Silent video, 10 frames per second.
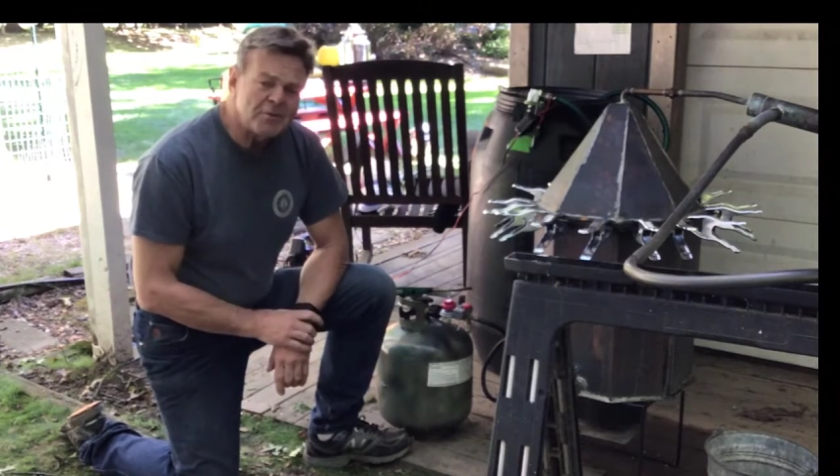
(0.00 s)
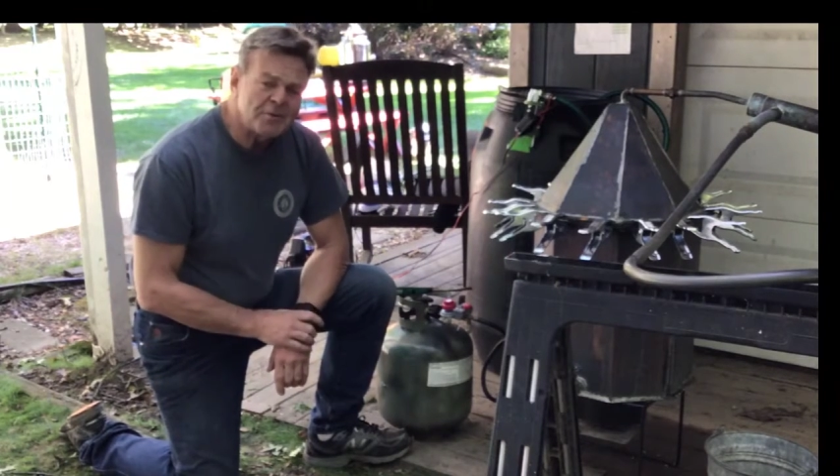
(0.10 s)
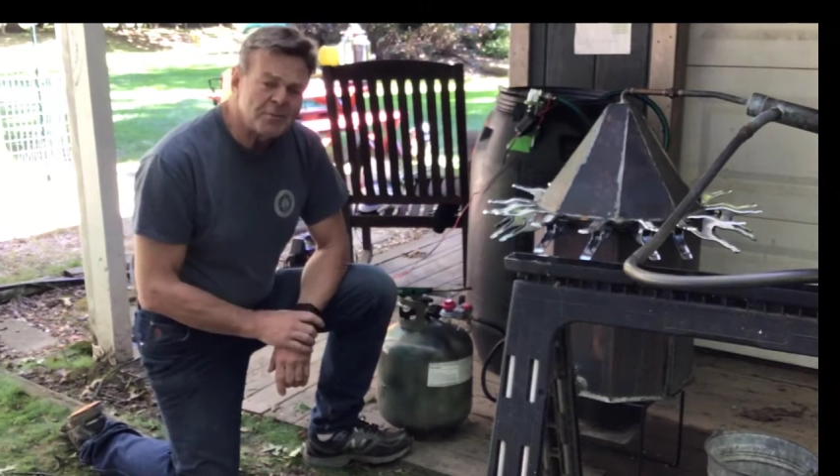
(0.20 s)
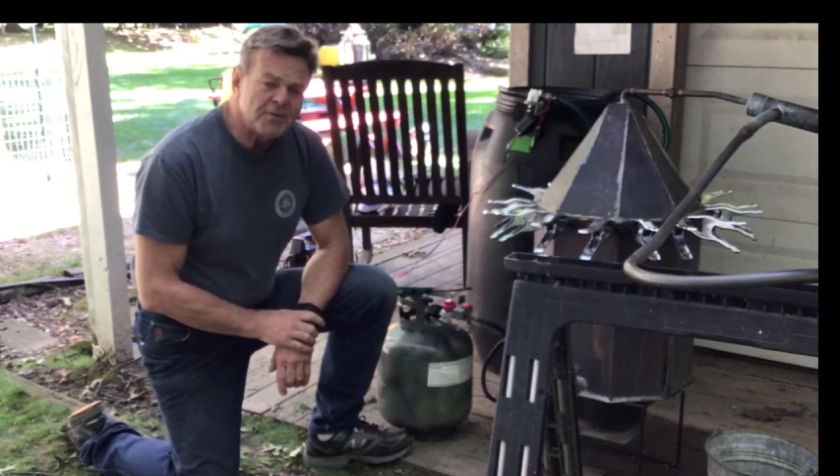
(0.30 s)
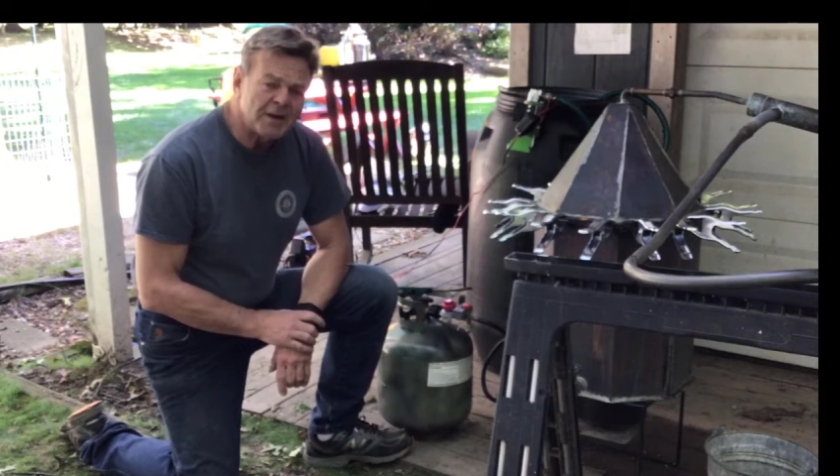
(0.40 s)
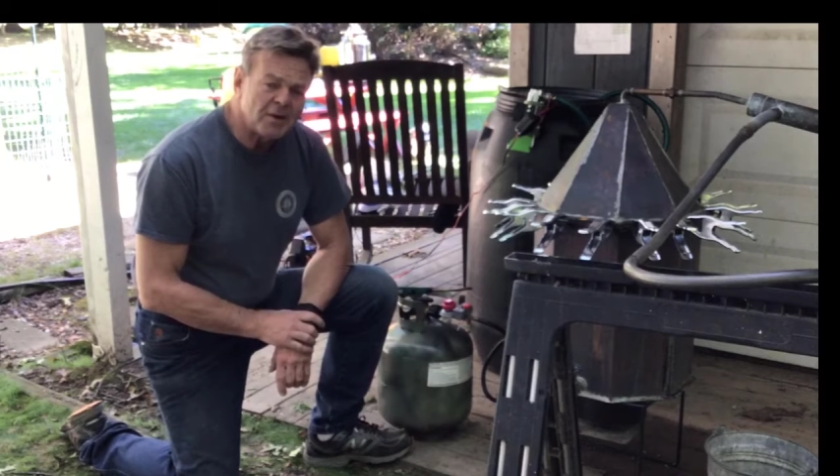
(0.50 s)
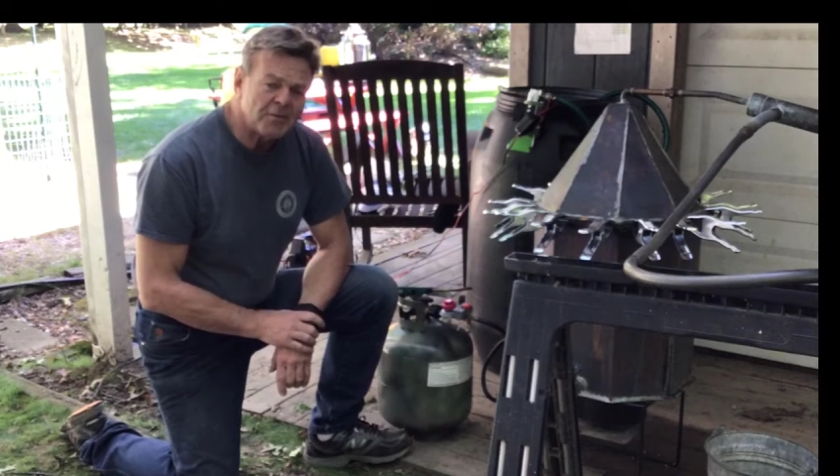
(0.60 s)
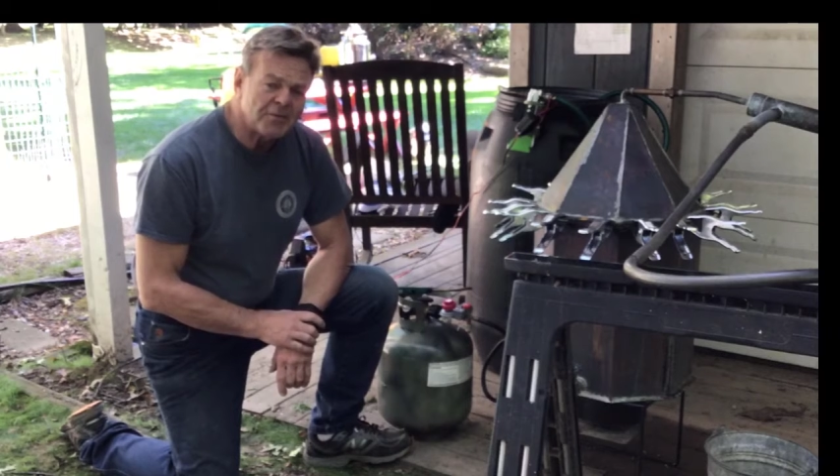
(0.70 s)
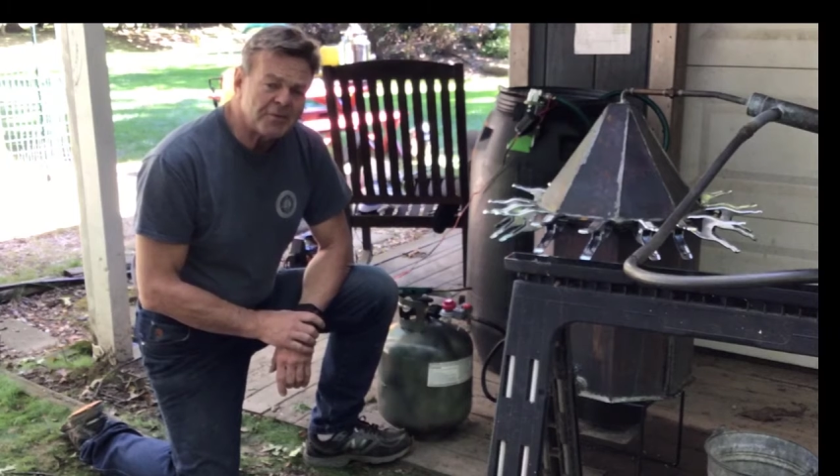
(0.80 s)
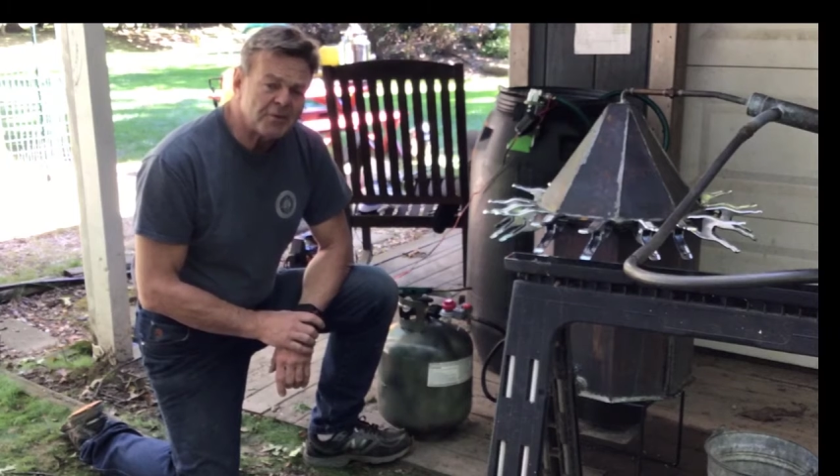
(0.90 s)
YouTube
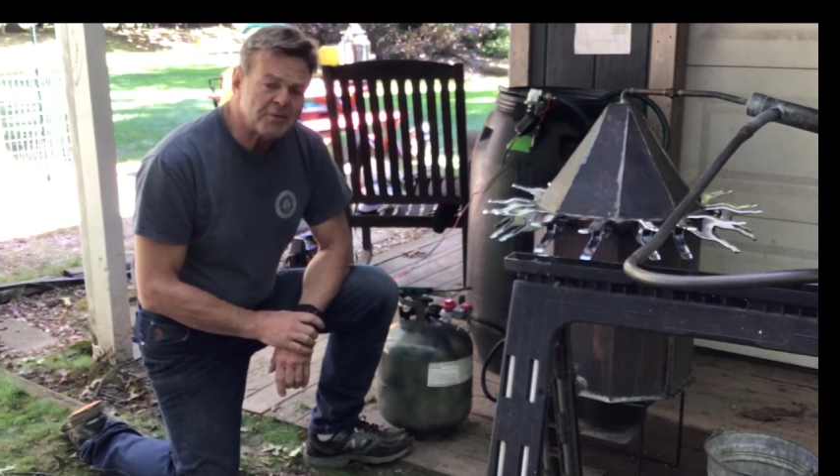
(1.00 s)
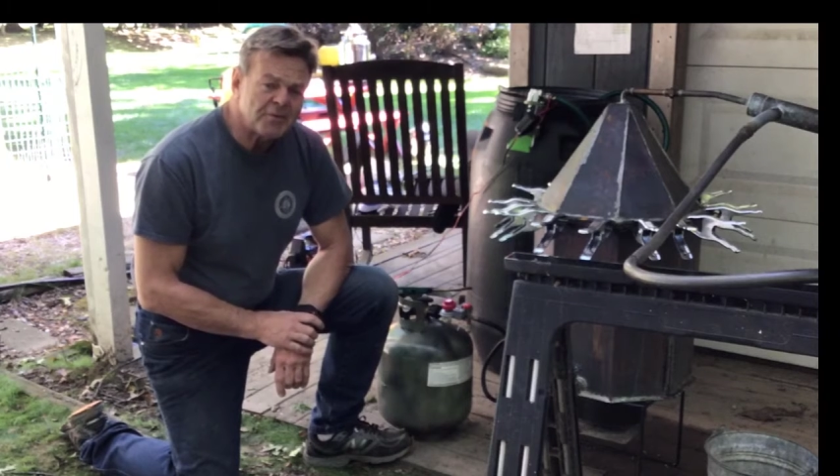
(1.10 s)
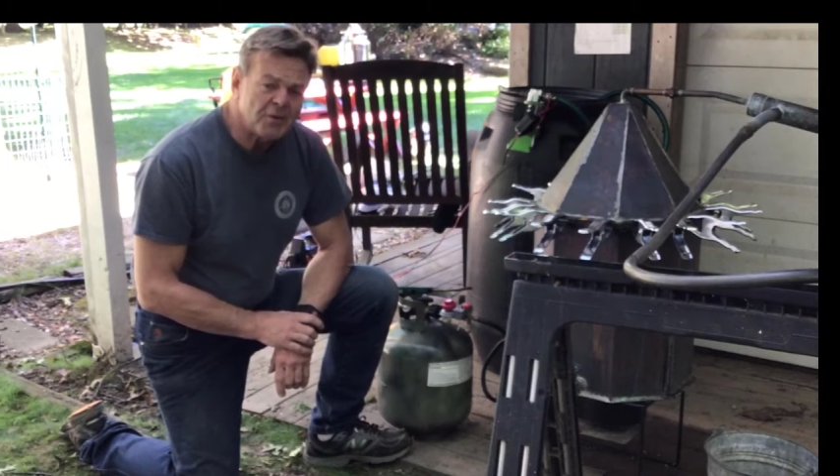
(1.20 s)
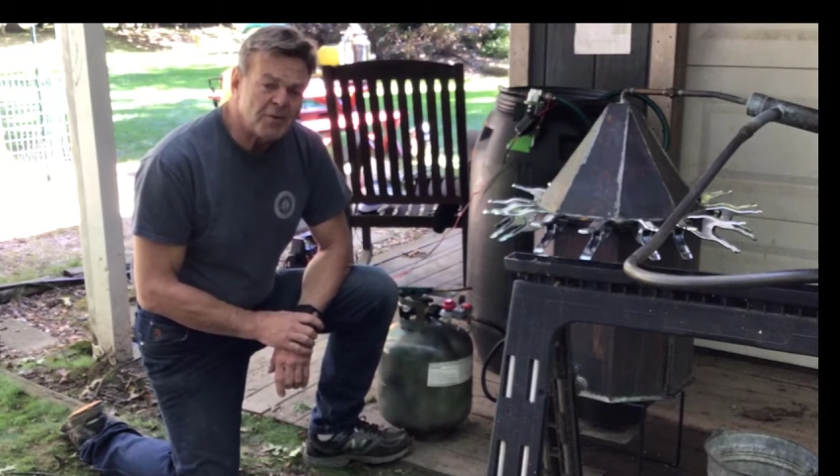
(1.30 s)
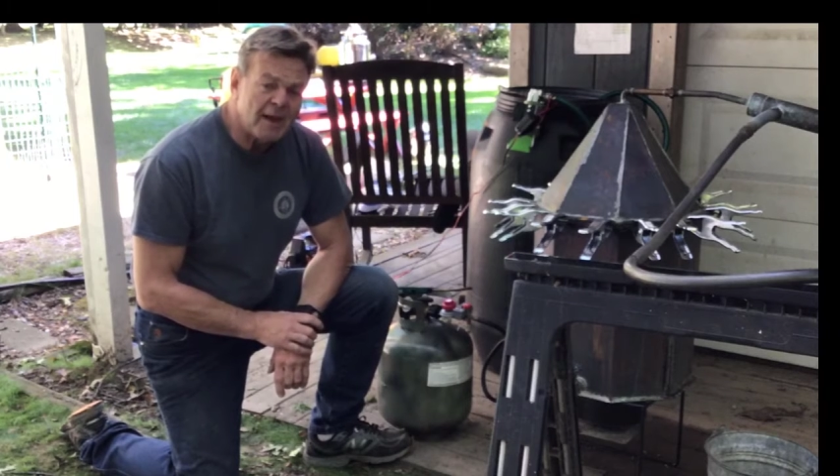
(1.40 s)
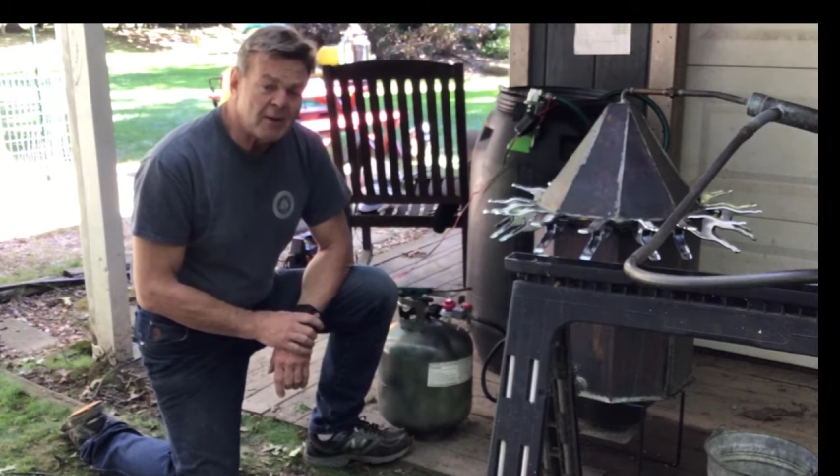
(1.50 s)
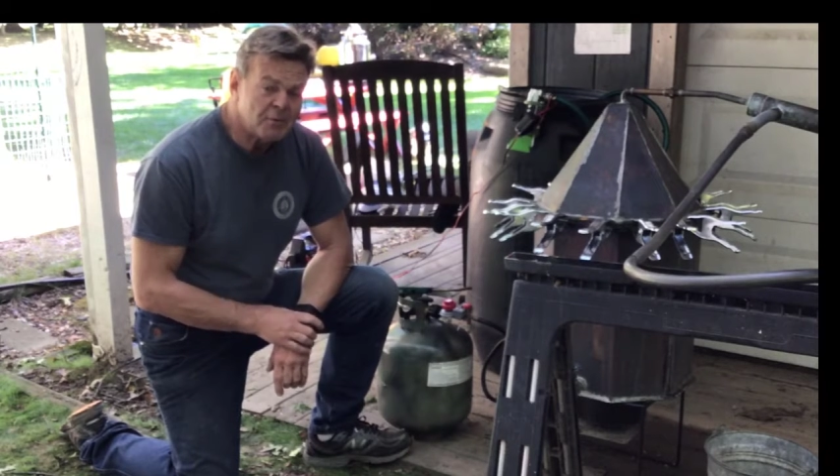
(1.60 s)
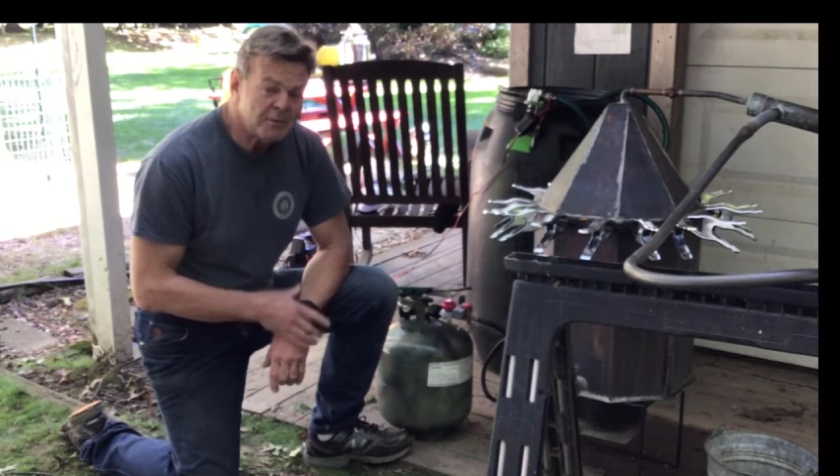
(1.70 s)
video for those of you